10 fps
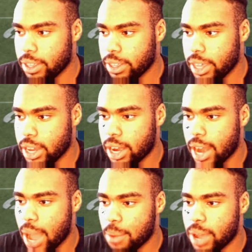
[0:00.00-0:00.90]
Here,
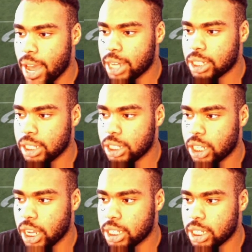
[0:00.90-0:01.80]
I will actually
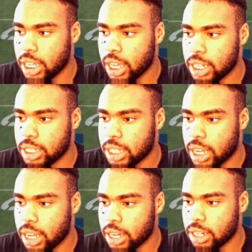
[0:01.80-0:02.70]
shade to the
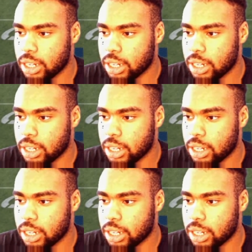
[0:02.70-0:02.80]
inside.